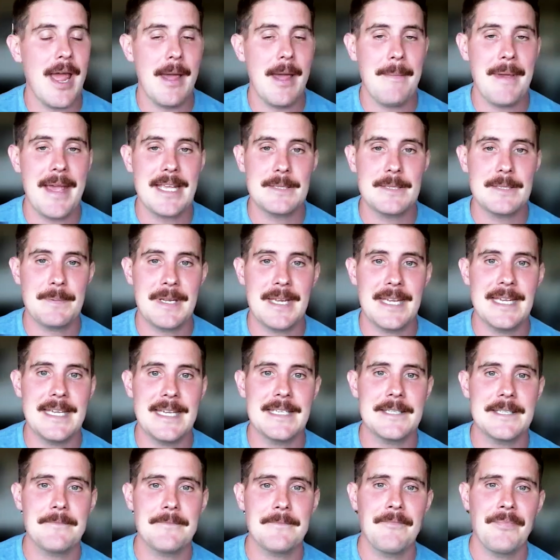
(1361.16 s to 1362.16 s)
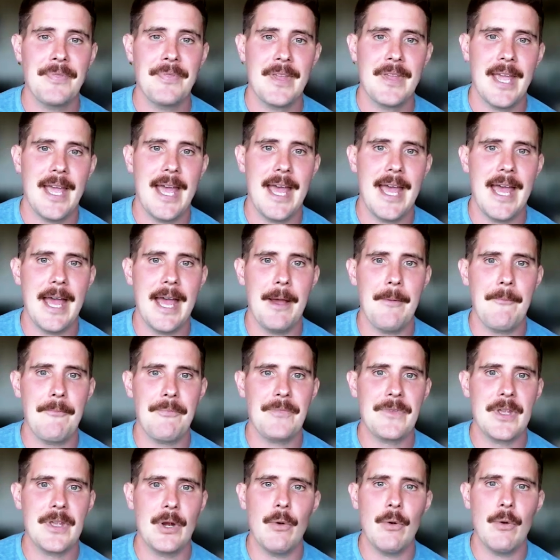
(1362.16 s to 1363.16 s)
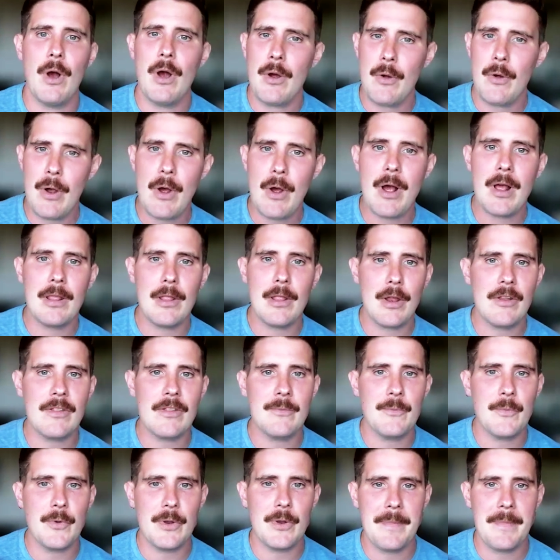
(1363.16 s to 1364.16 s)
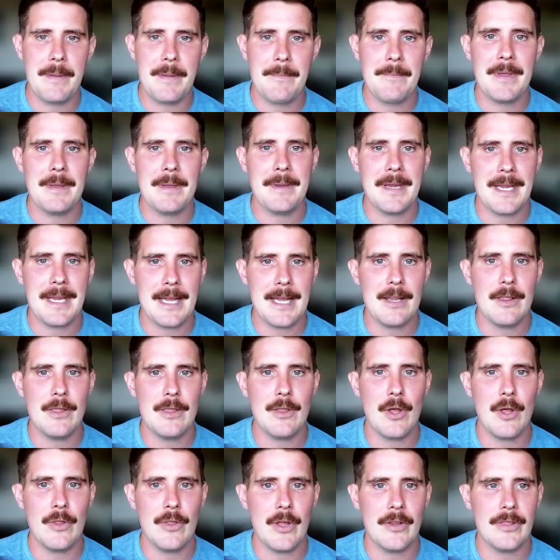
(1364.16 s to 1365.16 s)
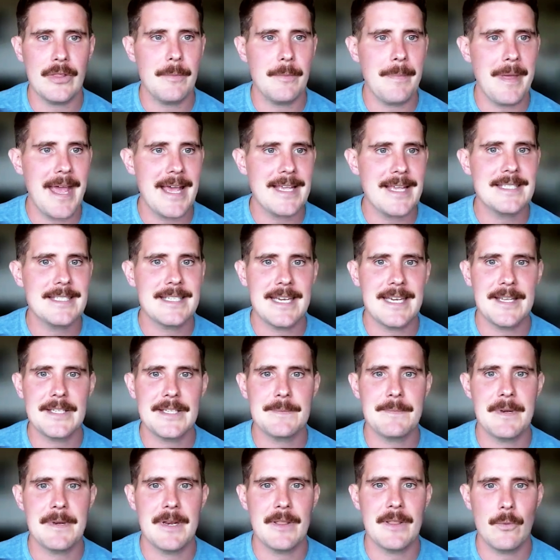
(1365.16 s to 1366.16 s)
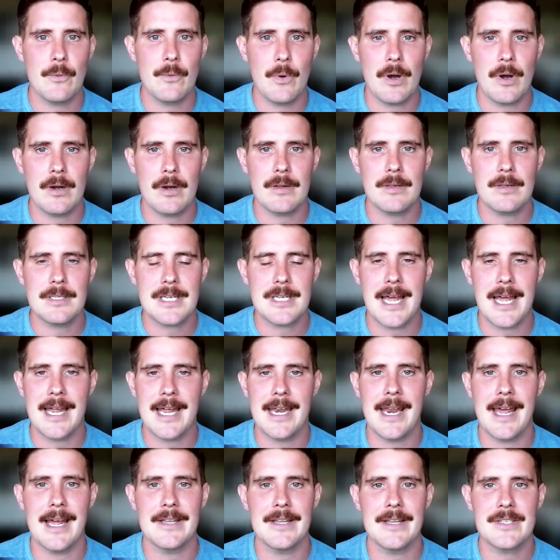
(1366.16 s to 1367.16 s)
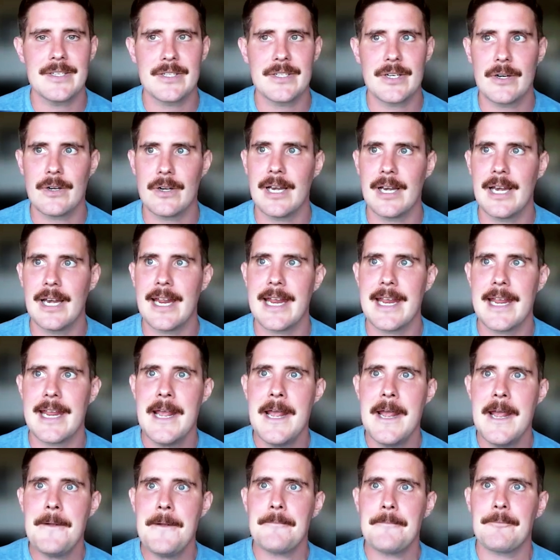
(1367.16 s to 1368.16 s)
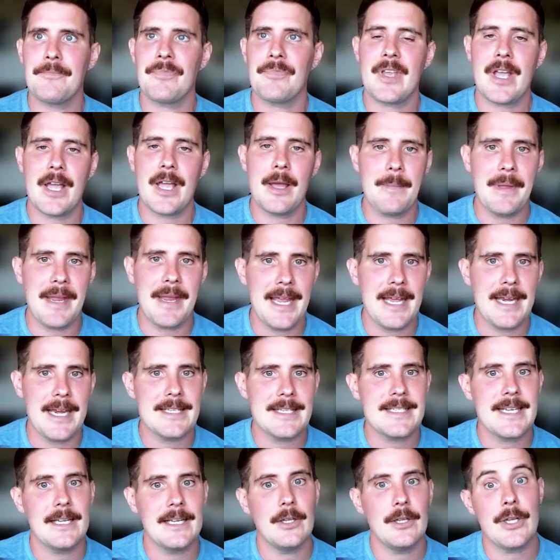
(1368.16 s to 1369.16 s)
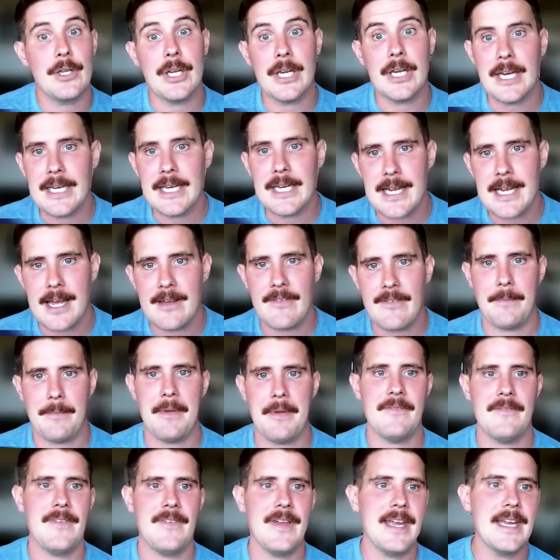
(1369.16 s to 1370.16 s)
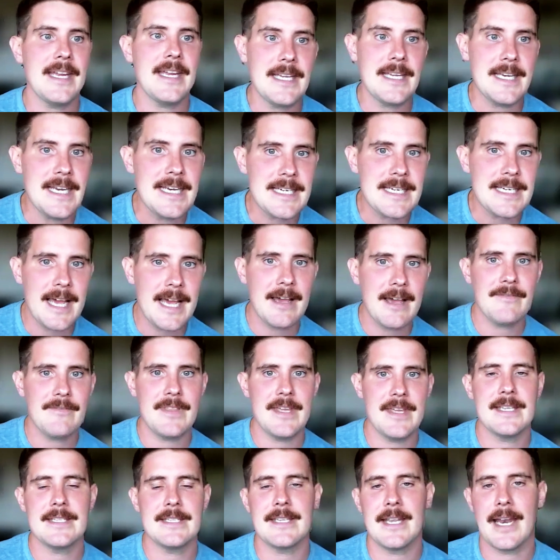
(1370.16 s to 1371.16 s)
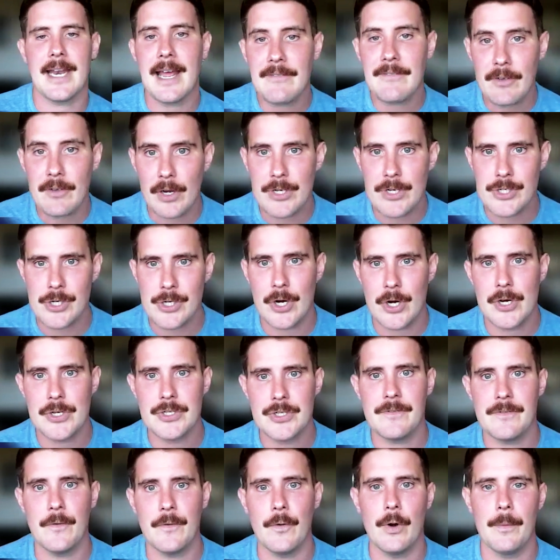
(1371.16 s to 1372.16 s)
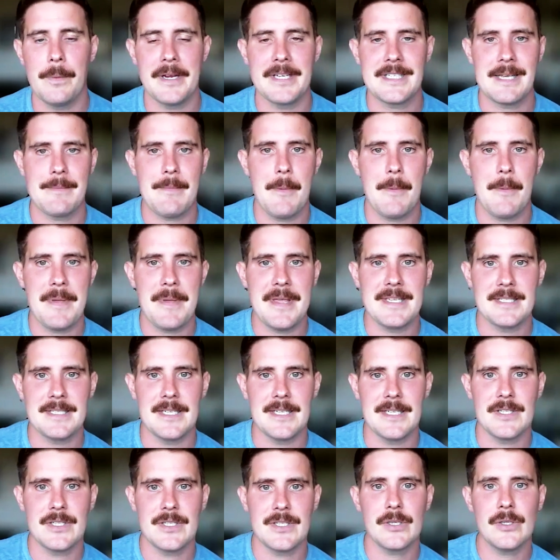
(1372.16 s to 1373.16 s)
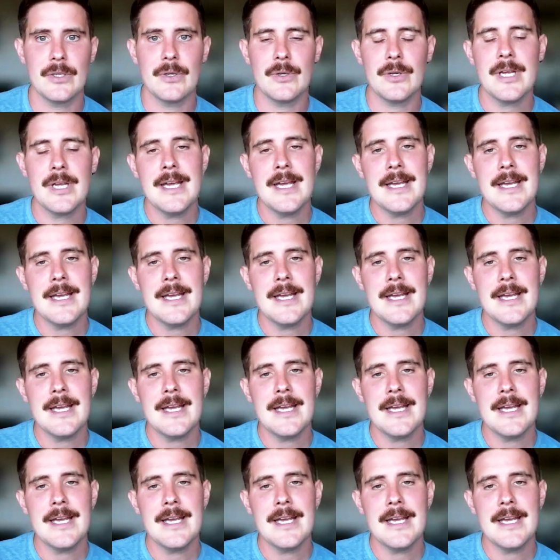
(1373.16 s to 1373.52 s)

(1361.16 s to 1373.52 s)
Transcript: MSPs. A lot of them would admit maybe not the best salesman in the world, and certainly coming in and saying, look, you need to have MFA, you need to have this, and I've got to charge you for it because I'm a business too.